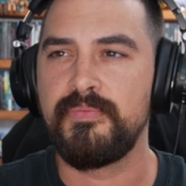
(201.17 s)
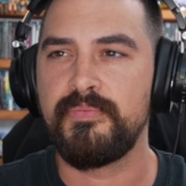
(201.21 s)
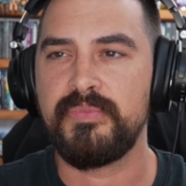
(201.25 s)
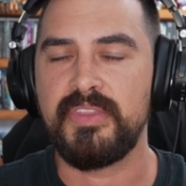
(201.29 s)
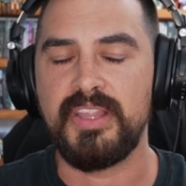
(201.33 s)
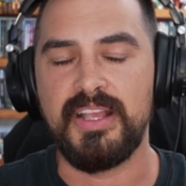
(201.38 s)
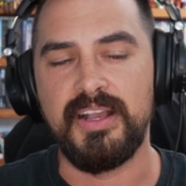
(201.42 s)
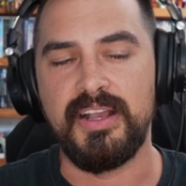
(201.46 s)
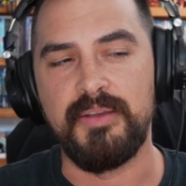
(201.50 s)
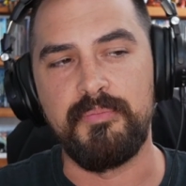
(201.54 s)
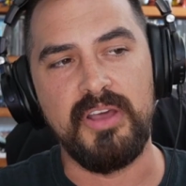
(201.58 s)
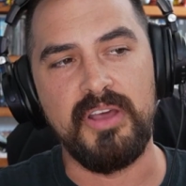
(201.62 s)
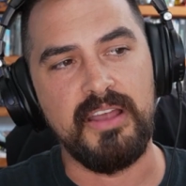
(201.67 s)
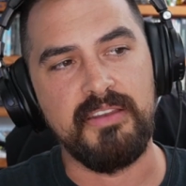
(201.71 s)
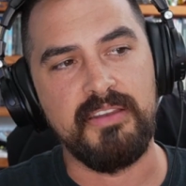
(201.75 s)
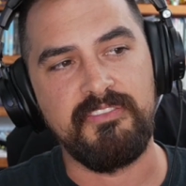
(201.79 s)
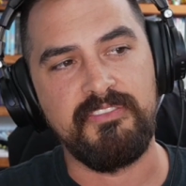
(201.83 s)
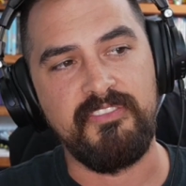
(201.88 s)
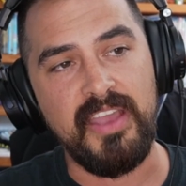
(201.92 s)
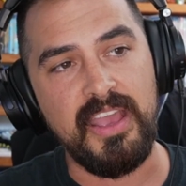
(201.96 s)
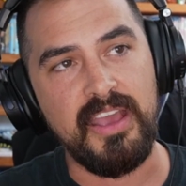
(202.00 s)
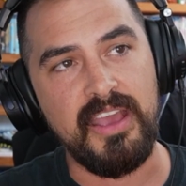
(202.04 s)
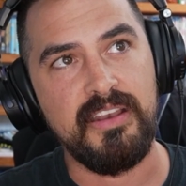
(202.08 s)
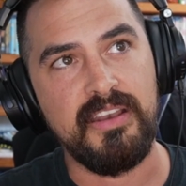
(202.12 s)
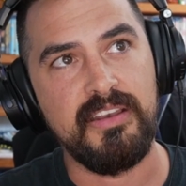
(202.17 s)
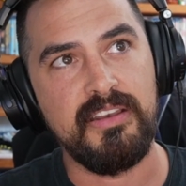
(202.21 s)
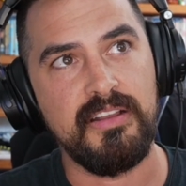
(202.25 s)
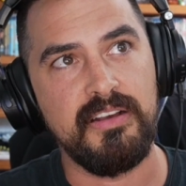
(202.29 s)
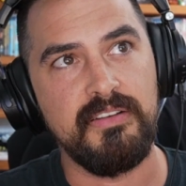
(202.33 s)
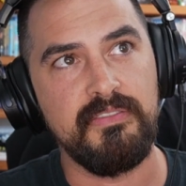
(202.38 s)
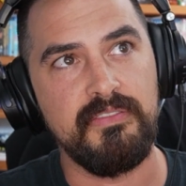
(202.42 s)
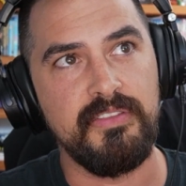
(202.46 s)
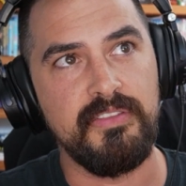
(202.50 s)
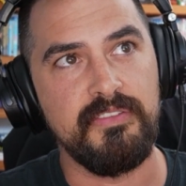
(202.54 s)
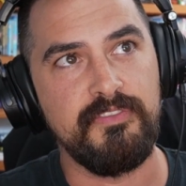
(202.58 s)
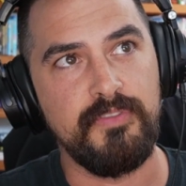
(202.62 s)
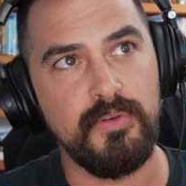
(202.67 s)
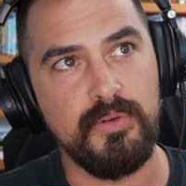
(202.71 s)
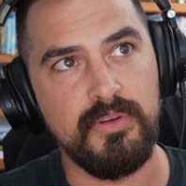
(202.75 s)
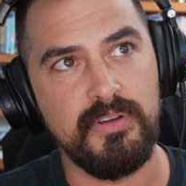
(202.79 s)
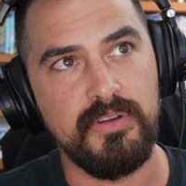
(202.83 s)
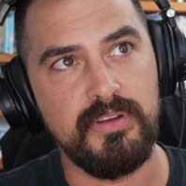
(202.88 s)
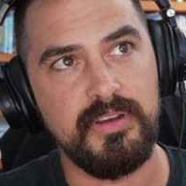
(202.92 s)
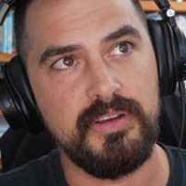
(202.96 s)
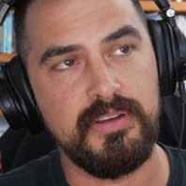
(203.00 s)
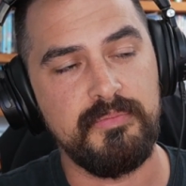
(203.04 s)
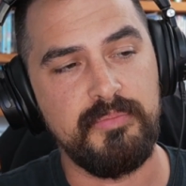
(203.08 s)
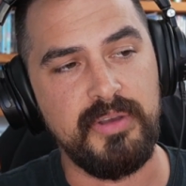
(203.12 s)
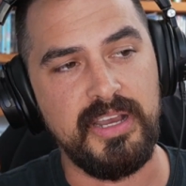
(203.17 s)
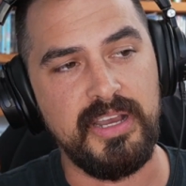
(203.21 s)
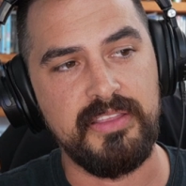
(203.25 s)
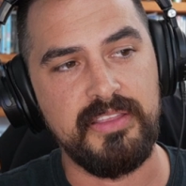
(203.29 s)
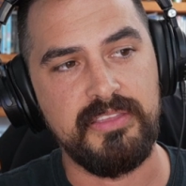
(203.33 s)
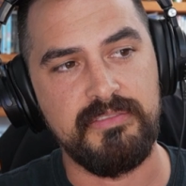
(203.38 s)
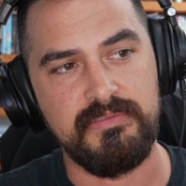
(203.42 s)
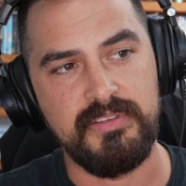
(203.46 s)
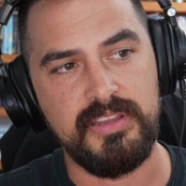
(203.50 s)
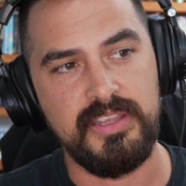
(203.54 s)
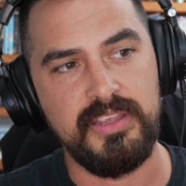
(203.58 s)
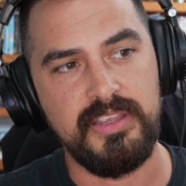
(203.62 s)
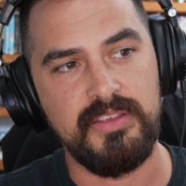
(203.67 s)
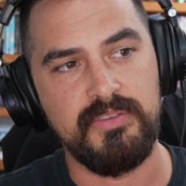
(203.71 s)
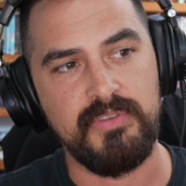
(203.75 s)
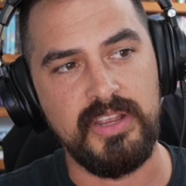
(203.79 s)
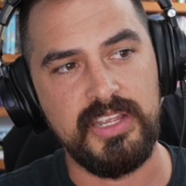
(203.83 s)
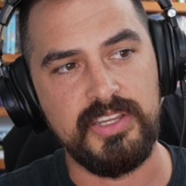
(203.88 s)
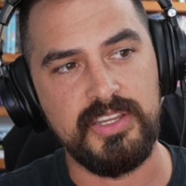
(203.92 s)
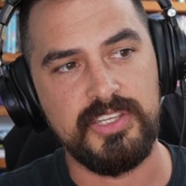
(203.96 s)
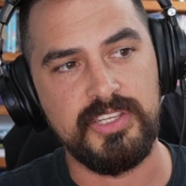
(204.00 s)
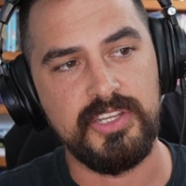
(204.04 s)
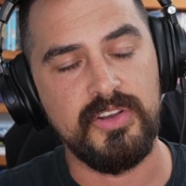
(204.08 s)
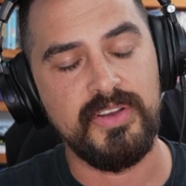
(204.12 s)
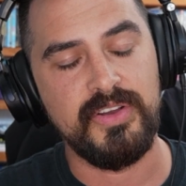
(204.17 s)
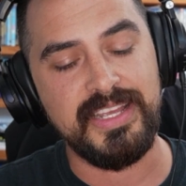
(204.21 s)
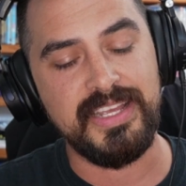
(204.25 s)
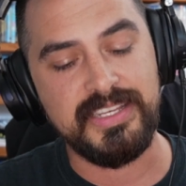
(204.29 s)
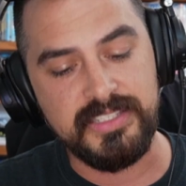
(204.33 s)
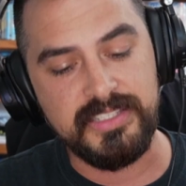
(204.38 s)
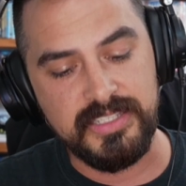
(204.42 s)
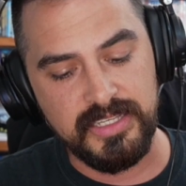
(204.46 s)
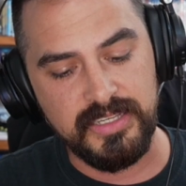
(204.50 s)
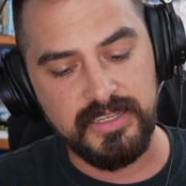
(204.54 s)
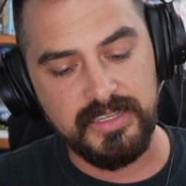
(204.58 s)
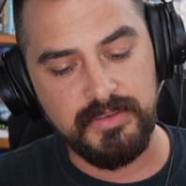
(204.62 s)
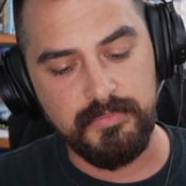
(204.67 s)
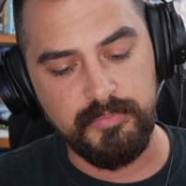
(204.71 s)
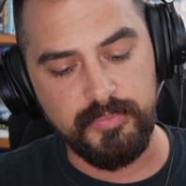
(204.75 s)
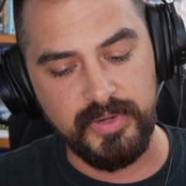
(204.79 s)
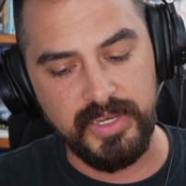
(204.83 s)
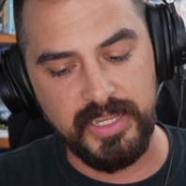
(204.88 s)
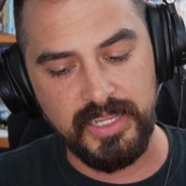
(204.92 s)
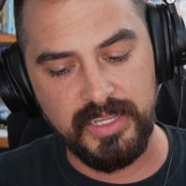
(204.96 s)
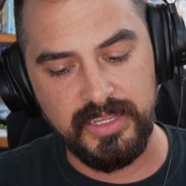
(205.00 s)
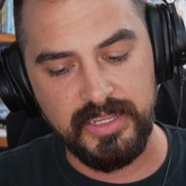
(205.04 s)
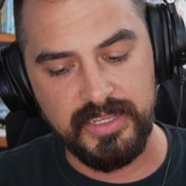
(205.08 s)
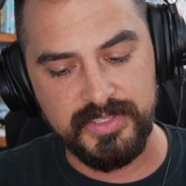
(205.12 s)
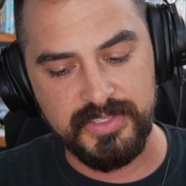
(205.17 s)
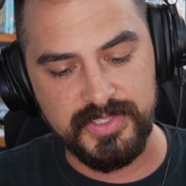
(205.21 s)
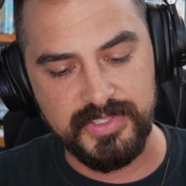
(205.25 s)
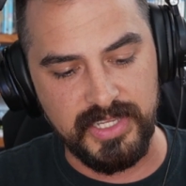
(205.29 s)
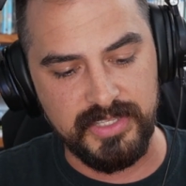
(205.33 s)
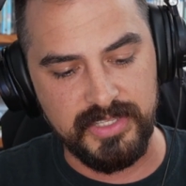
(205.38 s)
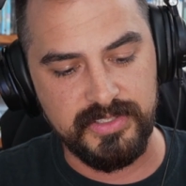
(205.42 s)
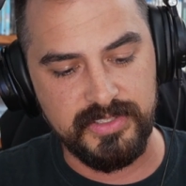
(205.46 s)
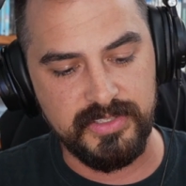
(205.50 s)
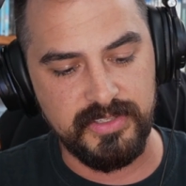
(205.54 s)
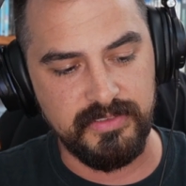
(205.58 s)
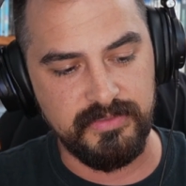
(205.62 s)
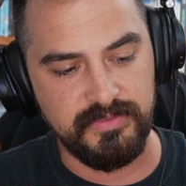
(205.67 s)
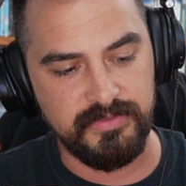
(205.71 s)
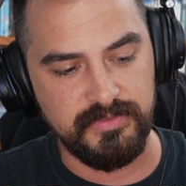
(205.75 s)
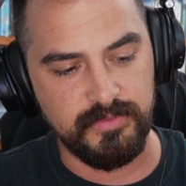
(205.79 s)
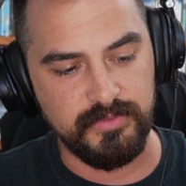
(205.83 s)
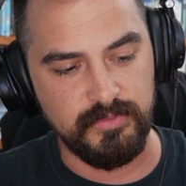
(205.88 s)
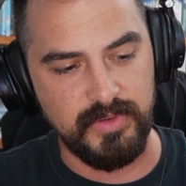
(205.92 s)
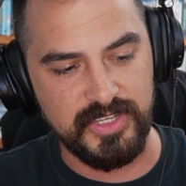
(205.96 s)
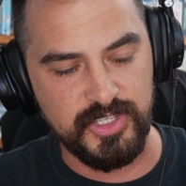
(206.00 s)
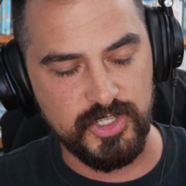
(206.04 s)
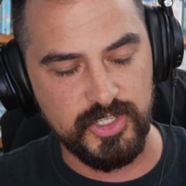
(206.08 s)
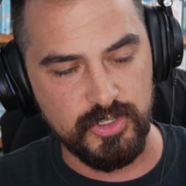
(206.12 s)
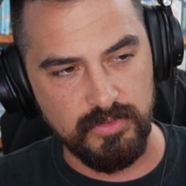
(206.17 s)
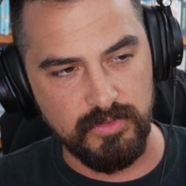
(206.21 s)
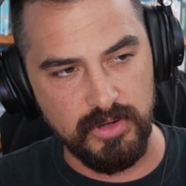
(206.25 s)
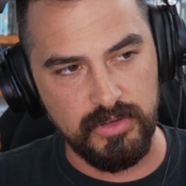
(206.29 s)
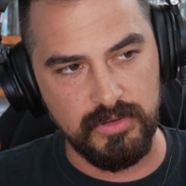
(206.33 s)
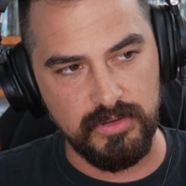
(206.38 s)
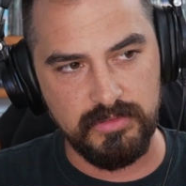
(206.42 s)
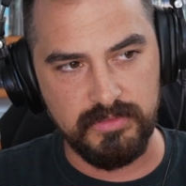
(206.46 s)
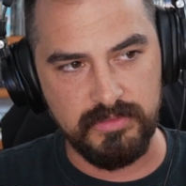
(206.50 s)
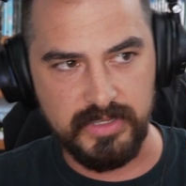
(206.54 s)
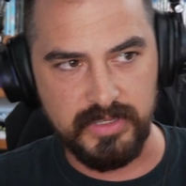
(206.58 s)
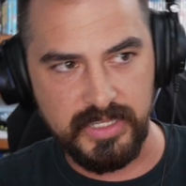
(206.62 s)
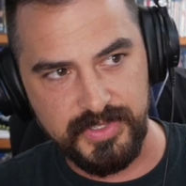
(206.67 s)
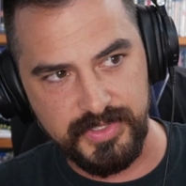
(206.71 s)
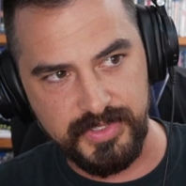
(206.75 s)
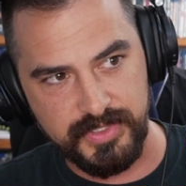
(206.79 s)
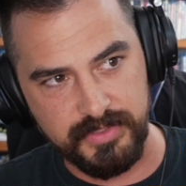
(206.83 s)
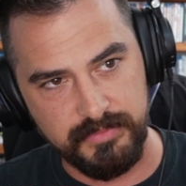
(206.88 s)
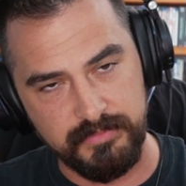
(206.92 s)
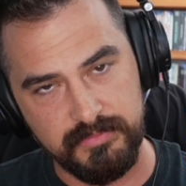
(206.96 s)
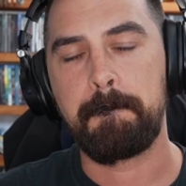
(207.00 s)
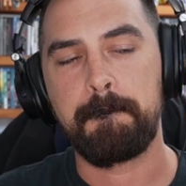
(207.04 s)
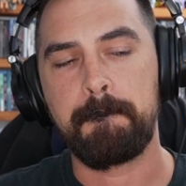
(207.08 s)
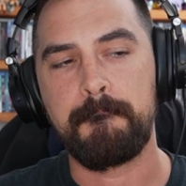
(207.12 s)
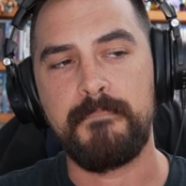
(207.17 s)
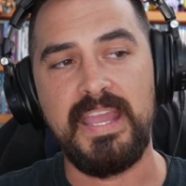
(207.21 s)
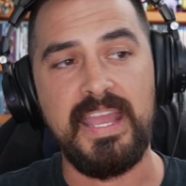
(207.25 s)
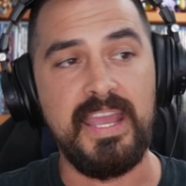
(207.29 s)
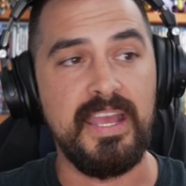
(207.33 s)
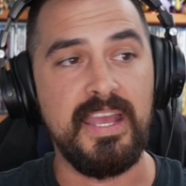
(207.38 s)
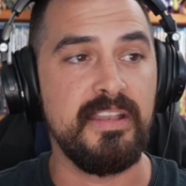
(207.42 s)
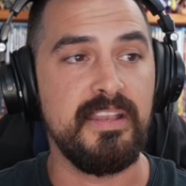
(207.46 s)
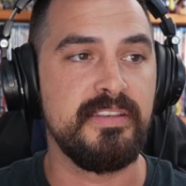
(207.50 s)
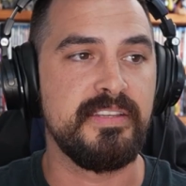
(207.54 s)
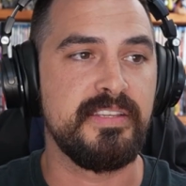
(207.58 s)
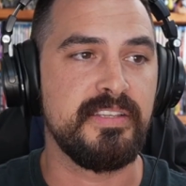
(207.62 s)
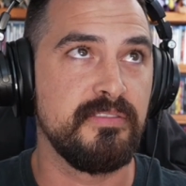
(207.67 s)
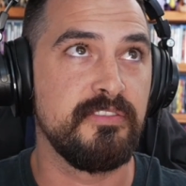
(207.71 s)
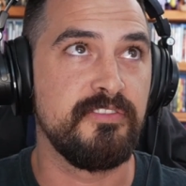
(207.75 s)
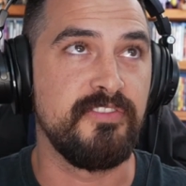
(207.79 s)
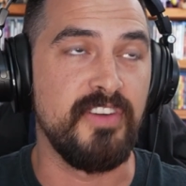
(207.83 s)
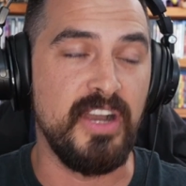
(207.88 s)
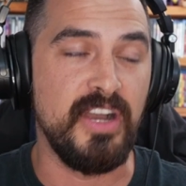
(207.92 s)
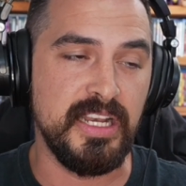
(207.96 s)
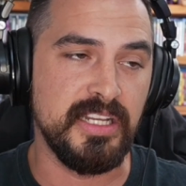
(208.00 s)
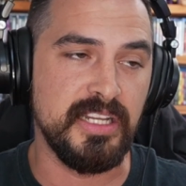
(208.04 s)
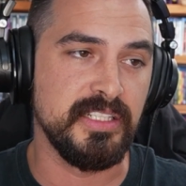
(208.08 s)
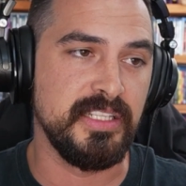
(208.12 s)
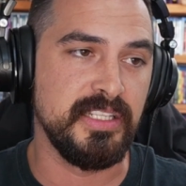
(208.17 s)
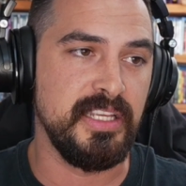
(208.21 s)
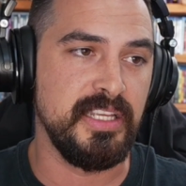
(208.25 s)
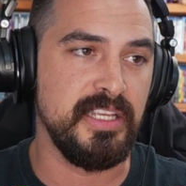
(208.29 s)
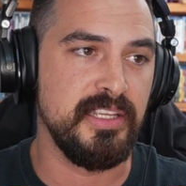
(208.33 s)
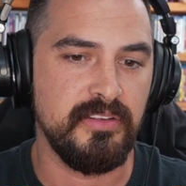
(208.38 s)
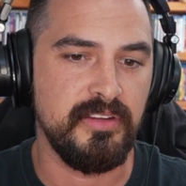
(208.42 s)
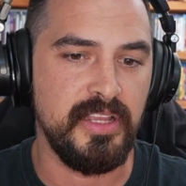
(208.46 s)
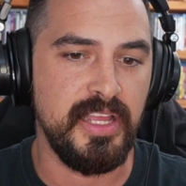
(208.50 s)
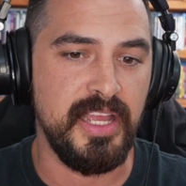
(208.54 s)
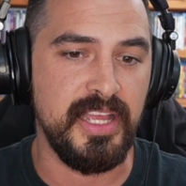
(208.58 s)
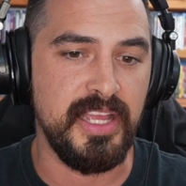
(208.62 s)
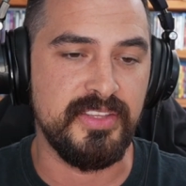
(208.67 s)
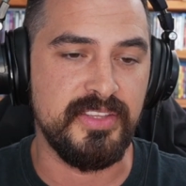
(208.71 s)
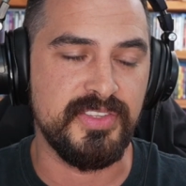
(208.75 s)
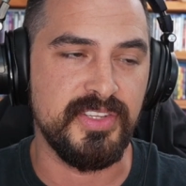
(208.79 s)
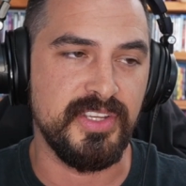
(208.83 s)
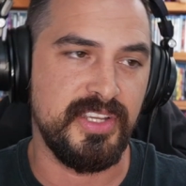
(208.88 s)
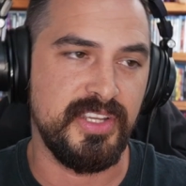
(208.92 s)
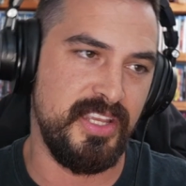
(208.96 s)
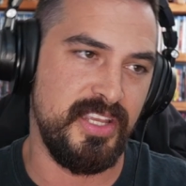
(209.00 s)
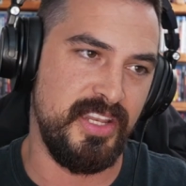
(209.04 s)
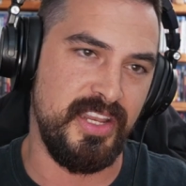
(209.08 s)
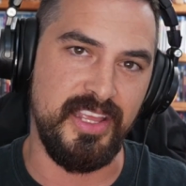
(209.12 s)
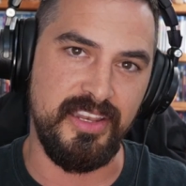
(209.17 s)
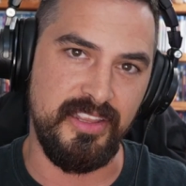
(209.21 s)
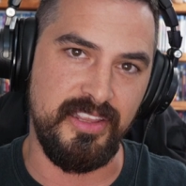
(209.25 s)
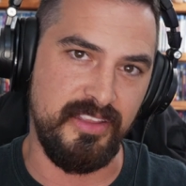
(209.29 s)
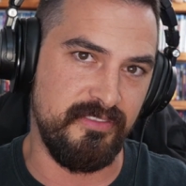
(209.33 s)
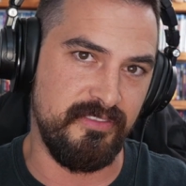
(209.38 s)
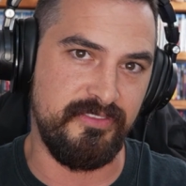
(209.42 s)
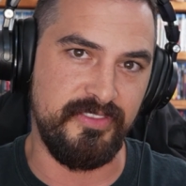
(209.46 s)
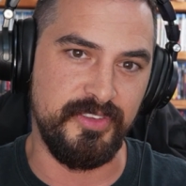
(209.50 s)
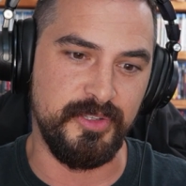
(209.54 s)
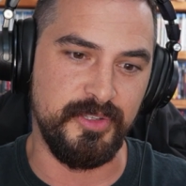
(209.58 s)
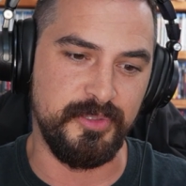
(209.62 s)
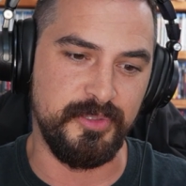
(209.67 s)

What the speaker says: I'm not a fan of the 4:3 ratio. It did bring a sense of retroism. And finally, it's a Canadian film.